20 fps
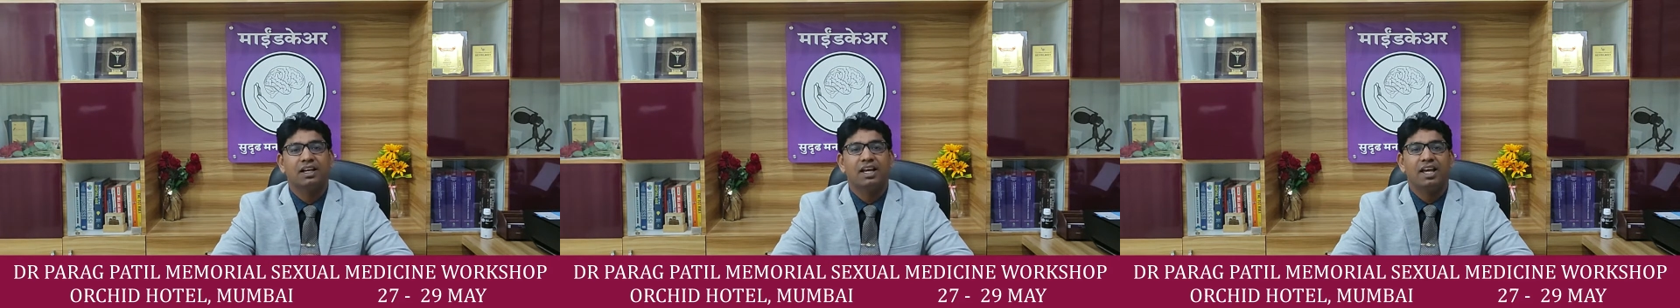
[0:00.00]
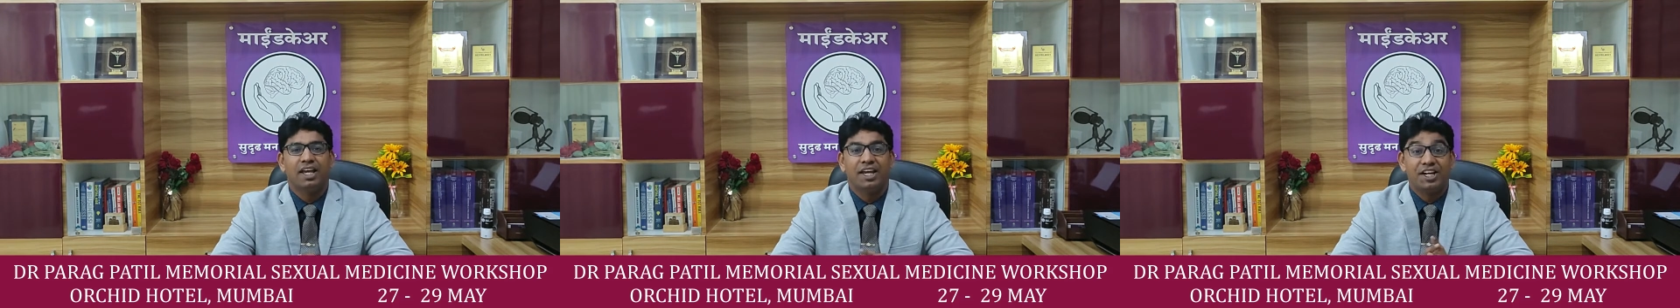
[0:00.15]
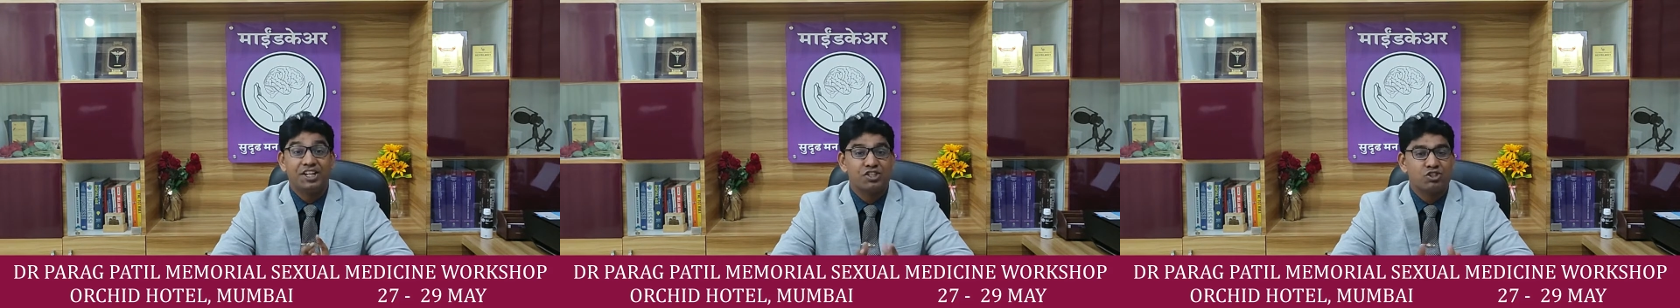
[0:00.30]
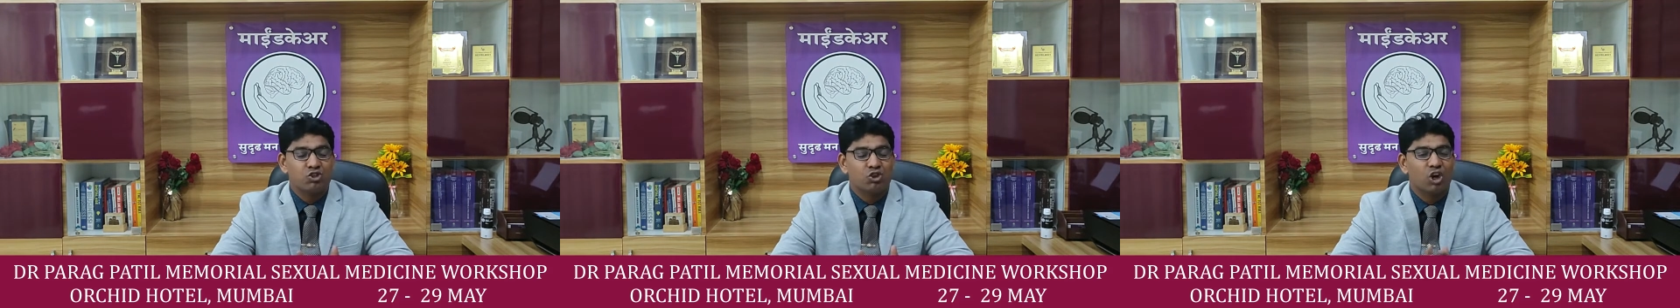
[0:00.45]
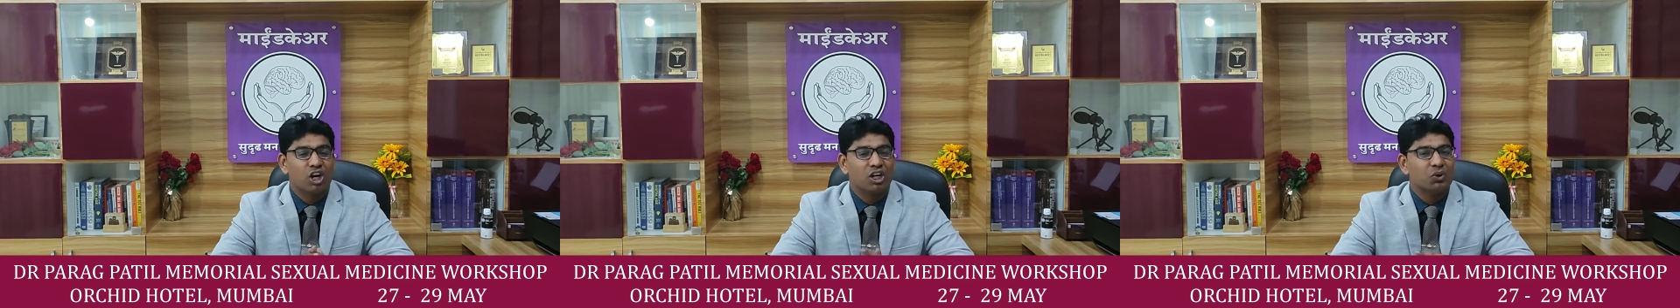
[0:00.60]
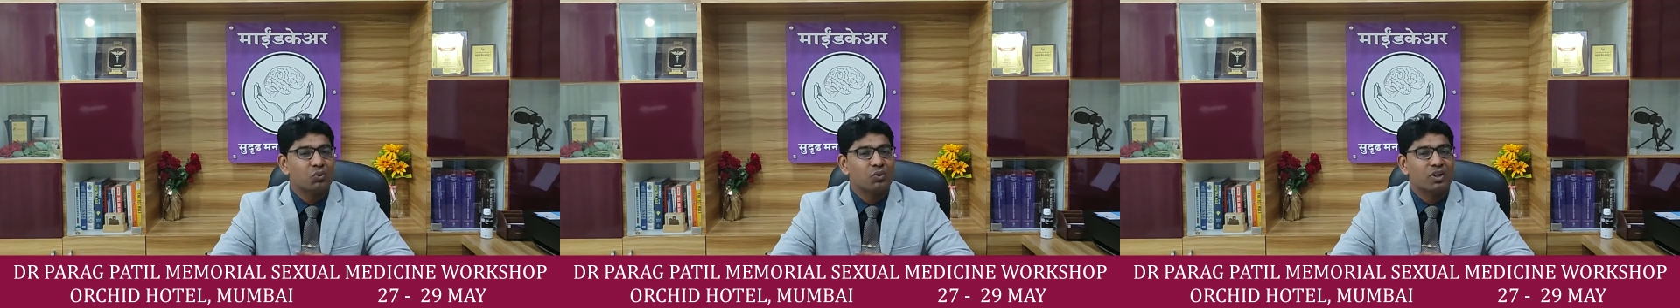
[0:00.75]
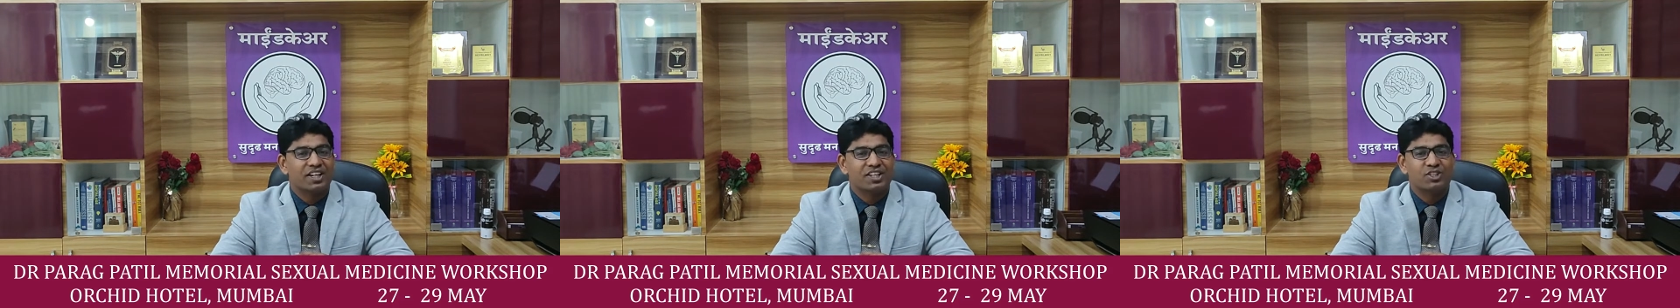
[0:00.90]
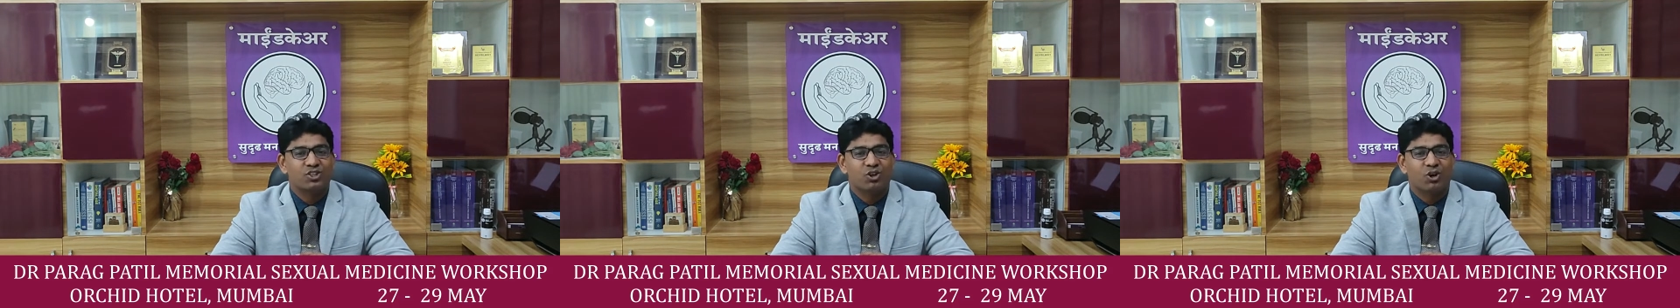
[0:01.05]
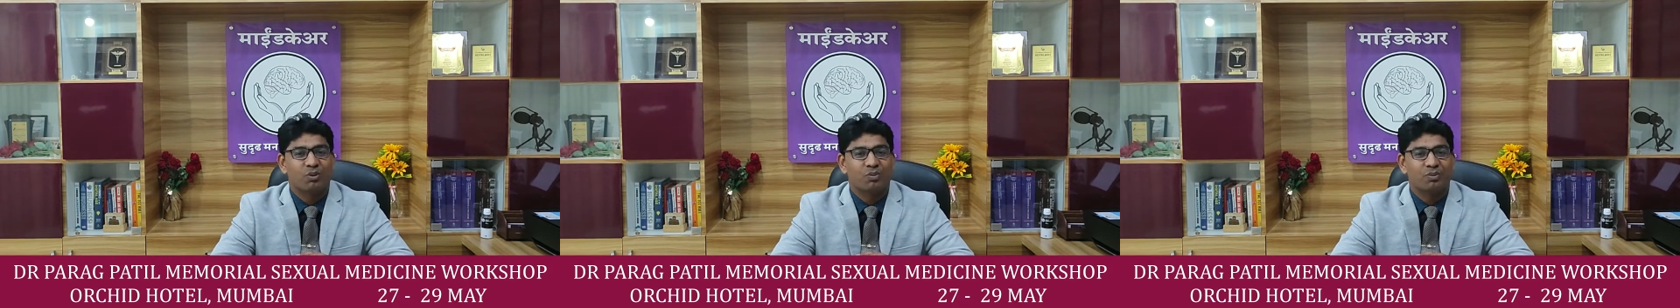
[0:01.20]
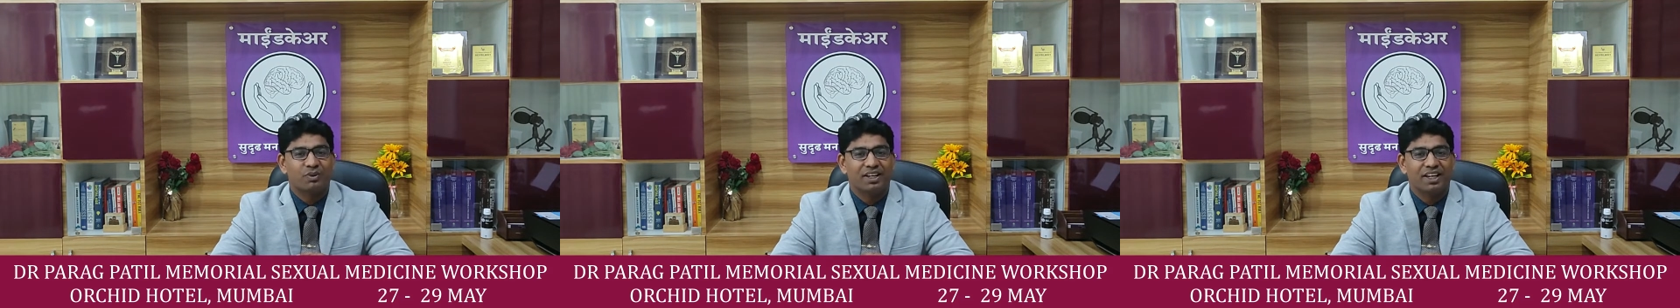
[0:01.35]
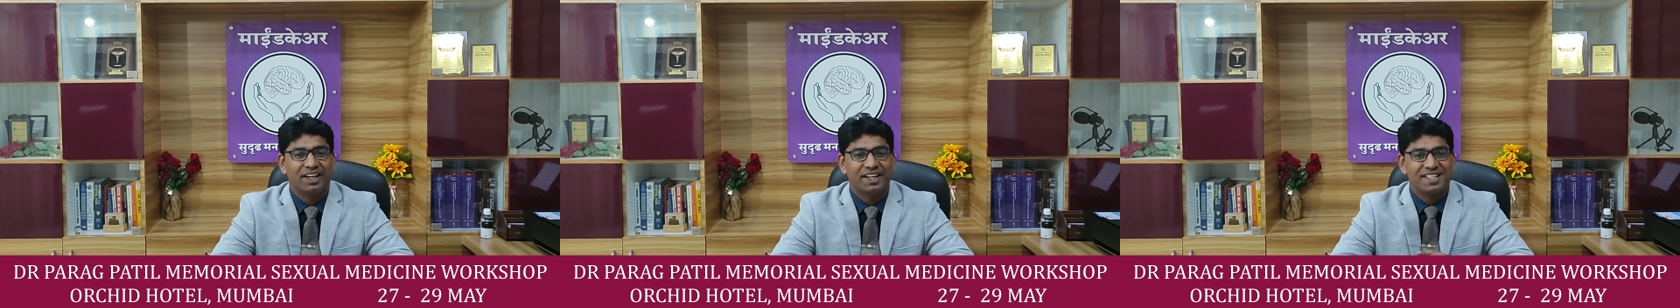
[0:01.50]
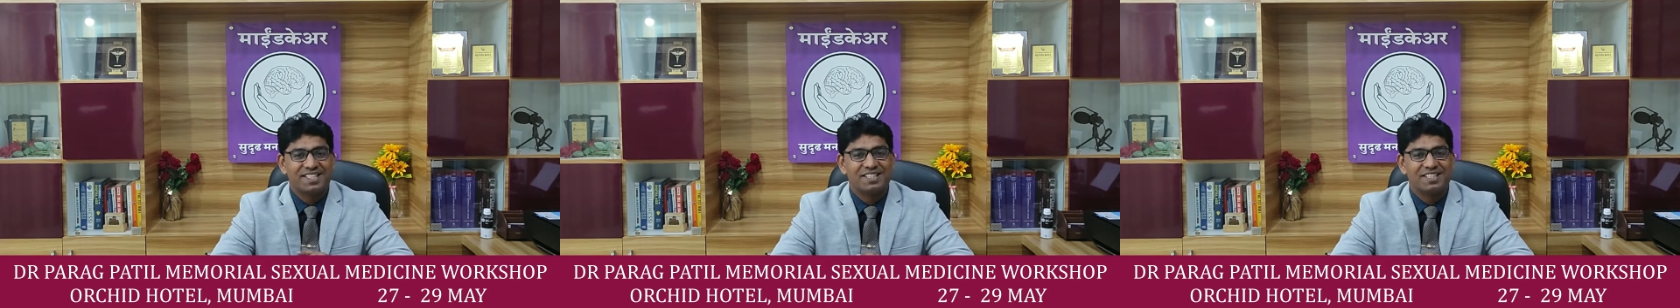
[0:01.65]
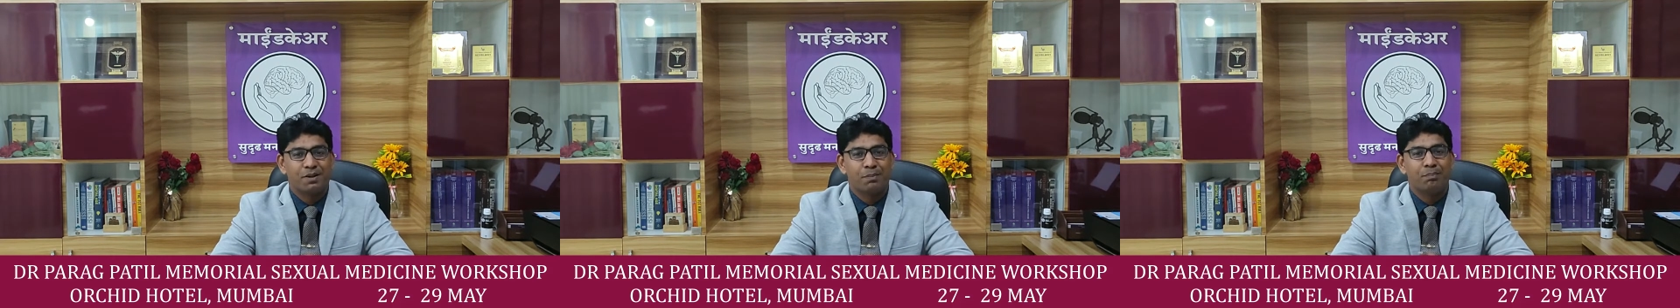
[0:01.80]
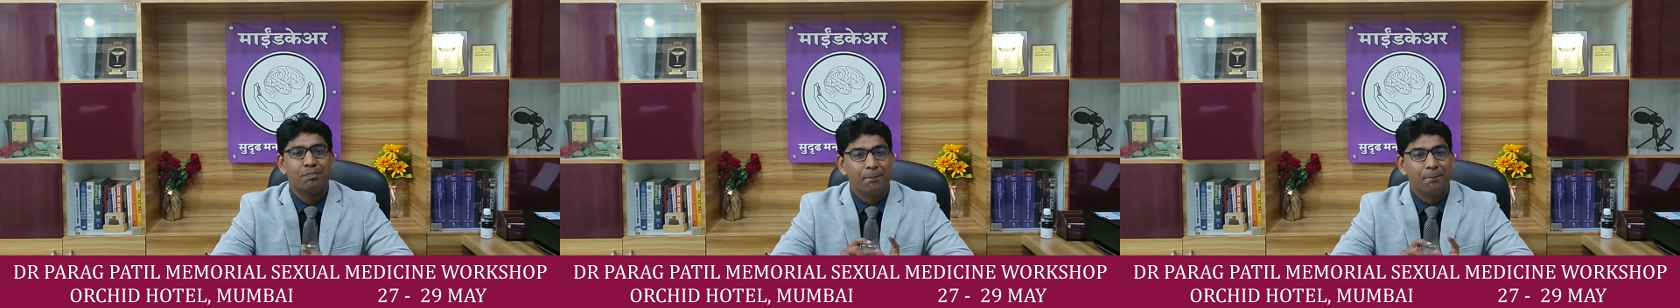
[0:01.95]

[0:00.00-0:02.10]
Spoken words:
It's not workshop, it's a